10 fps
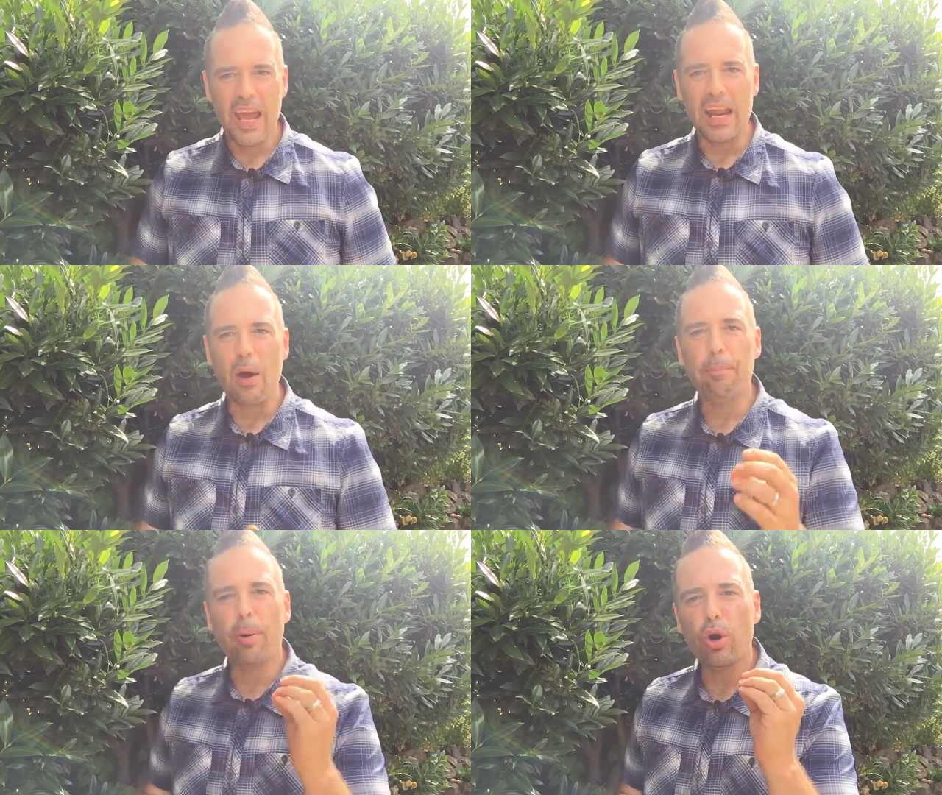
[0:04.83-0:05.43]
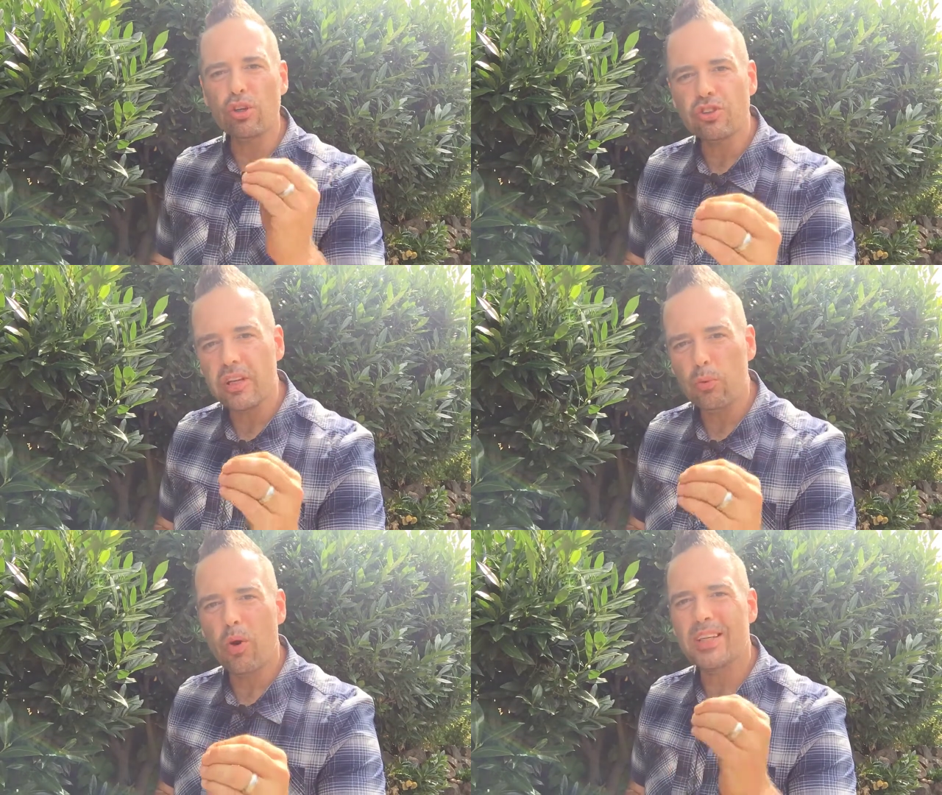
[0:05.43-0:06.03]
And I
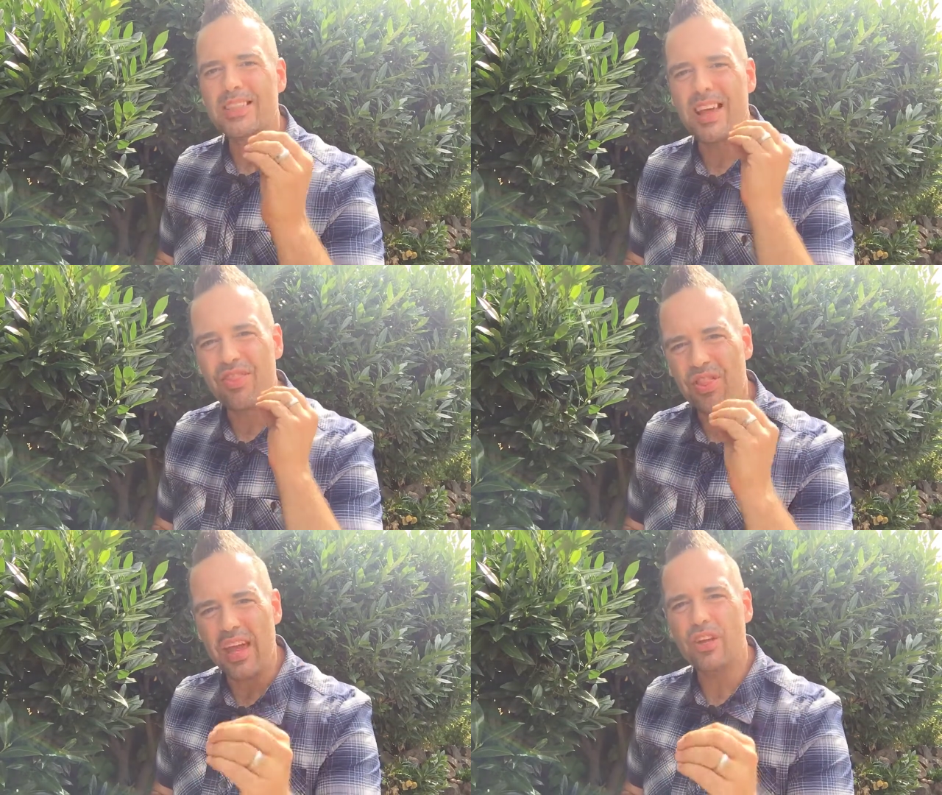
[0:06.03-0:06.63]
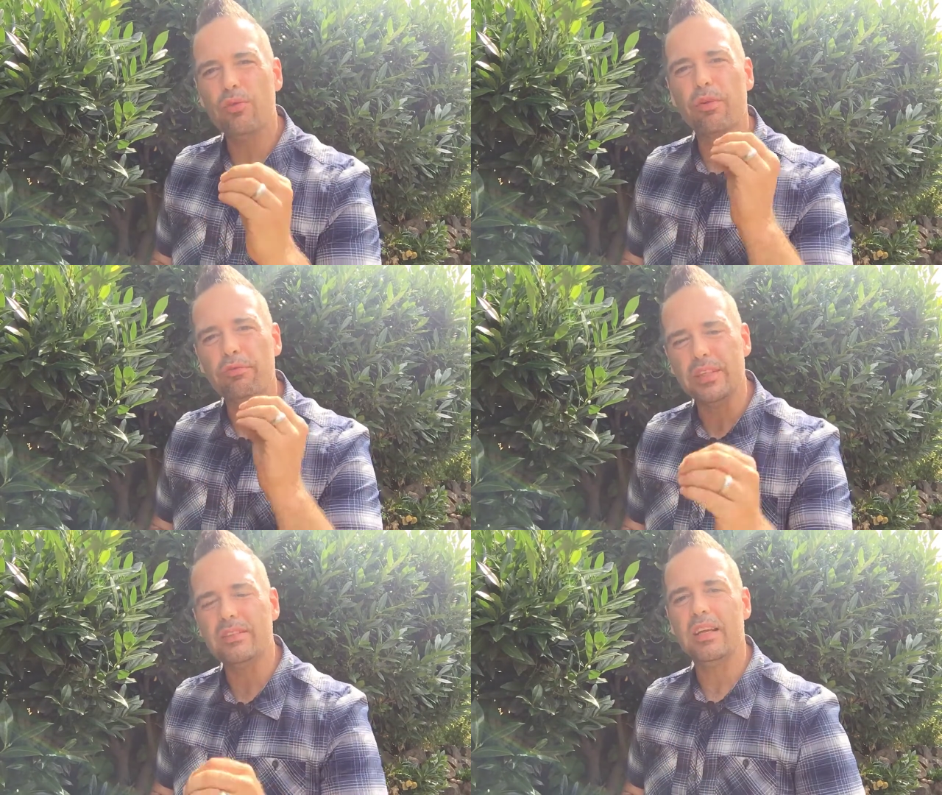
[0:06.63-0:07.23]
personally want to say thank you for
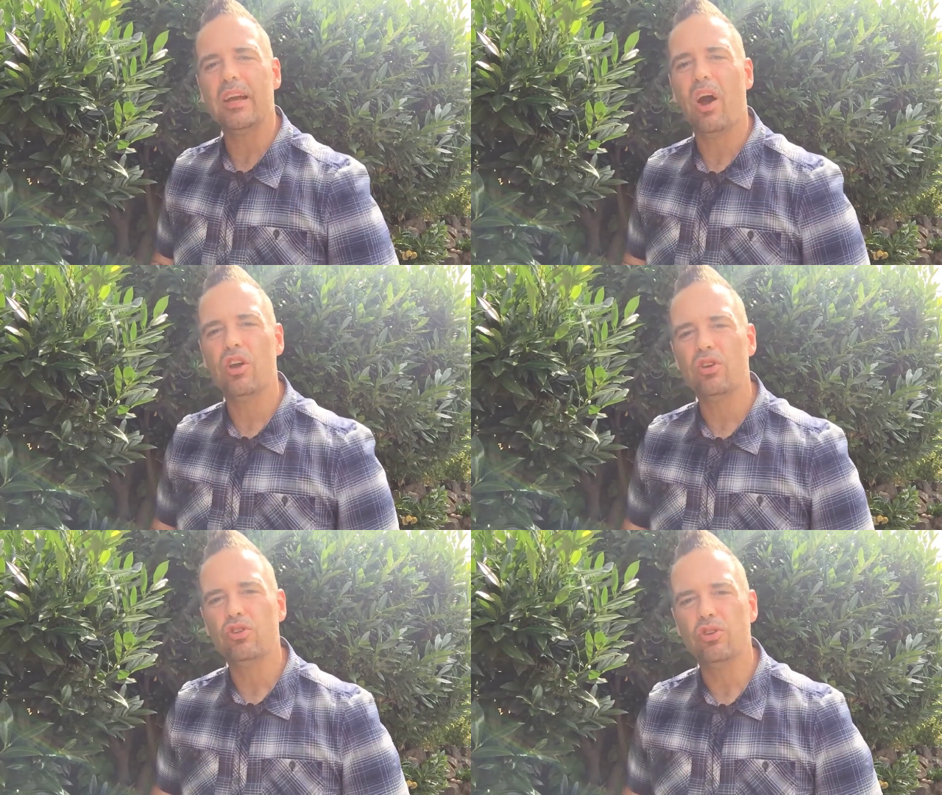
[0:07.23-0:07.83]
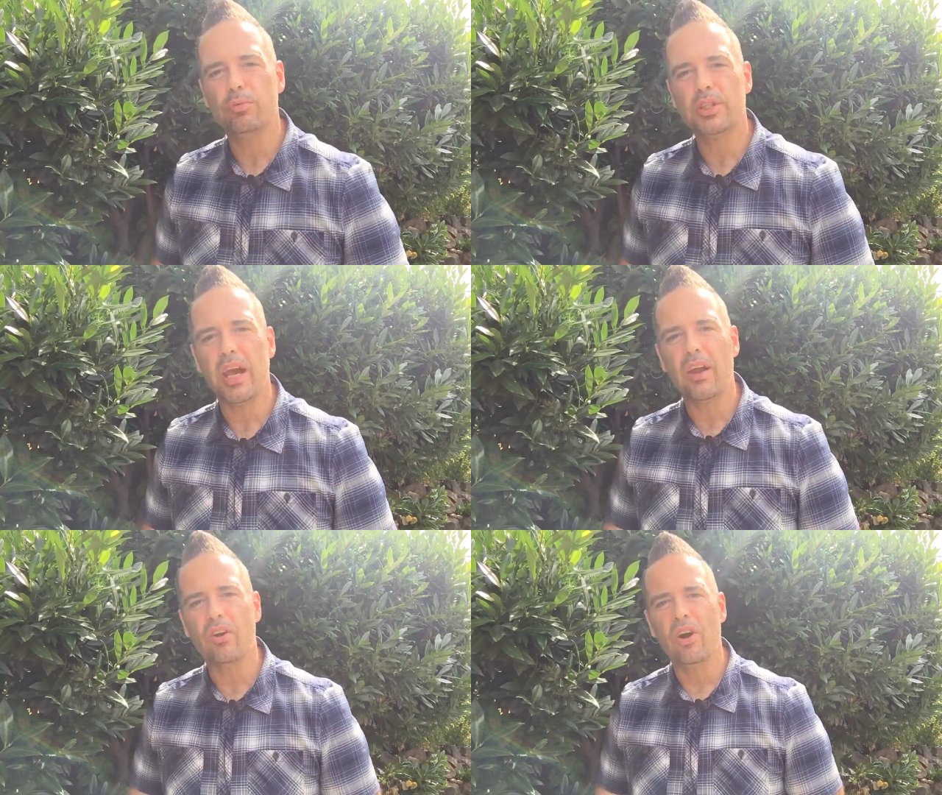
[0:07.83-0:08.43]
visiting our YouTube
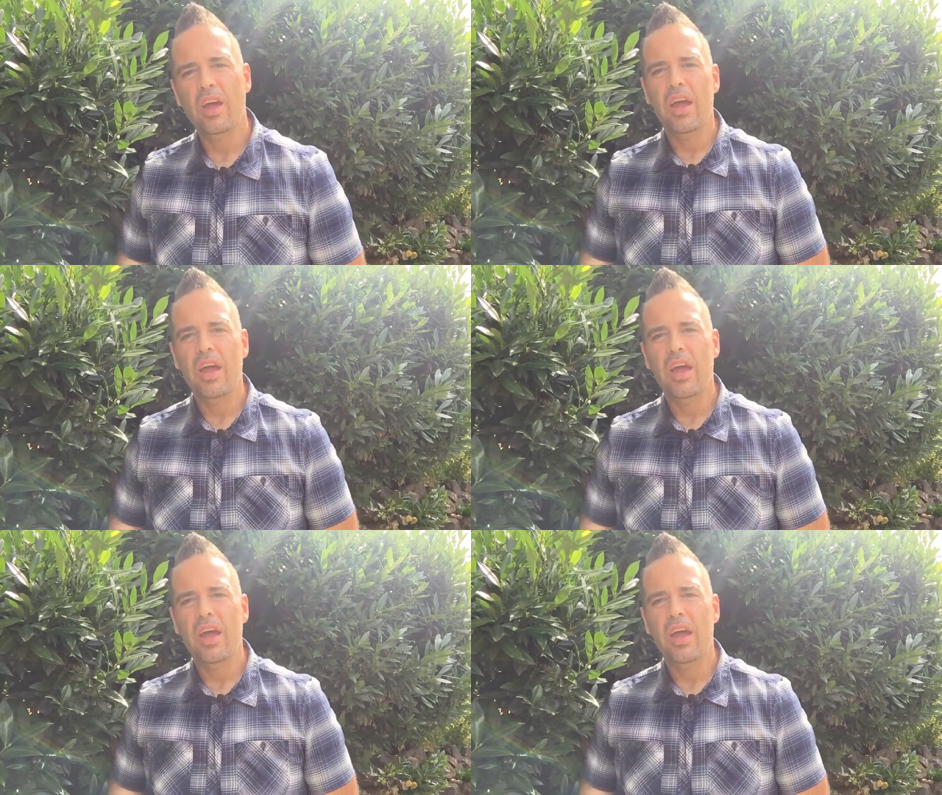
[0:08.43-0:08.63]
channel.